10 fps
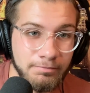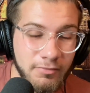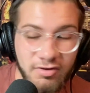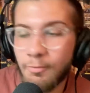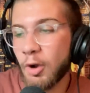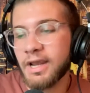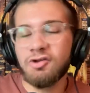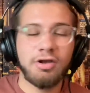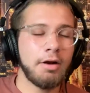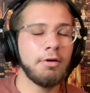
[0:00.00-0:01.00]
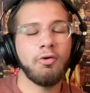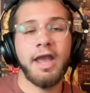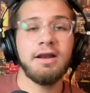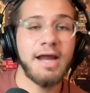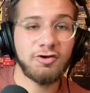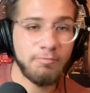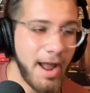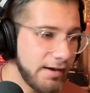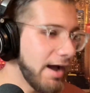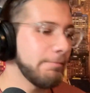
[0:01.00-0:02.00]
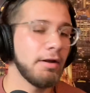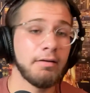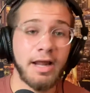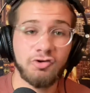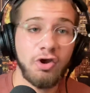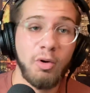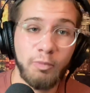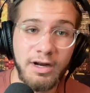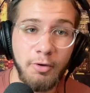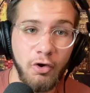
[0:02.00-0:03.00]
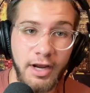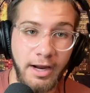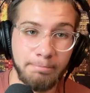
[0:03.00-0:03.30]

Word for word: Someone gets hurt, okay, next man up, let's go and win a ball game.